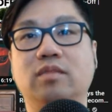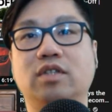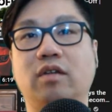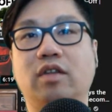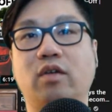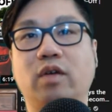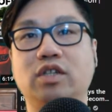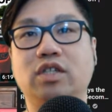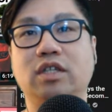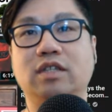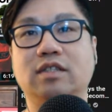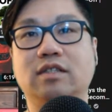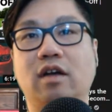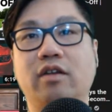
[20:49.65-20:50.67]
So the question
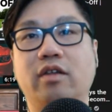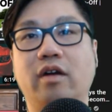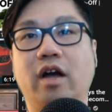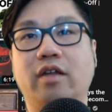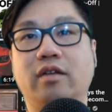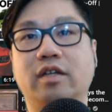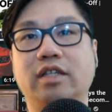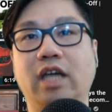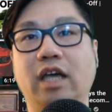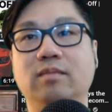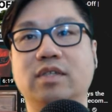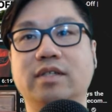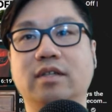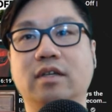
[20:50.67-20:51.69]
is are there other
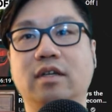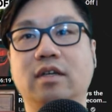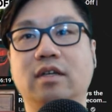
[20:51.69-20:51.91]
games